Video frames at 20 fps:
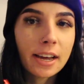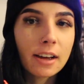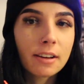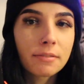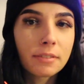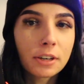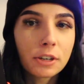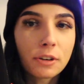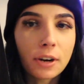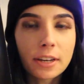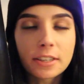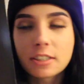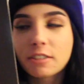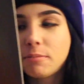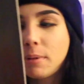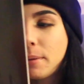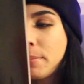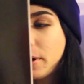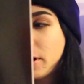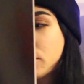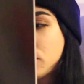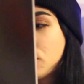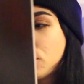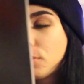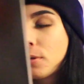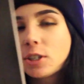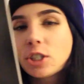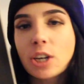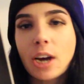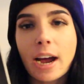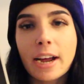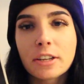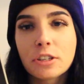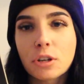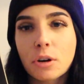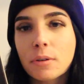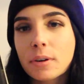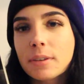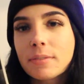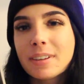I have Aggressive by Beartooth, which I
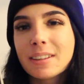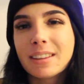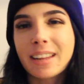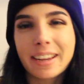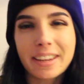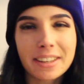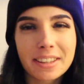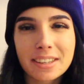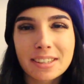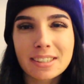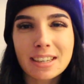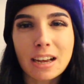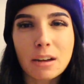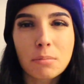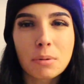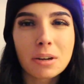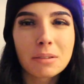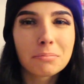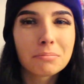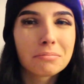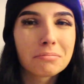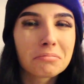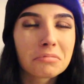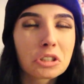don't even like this album,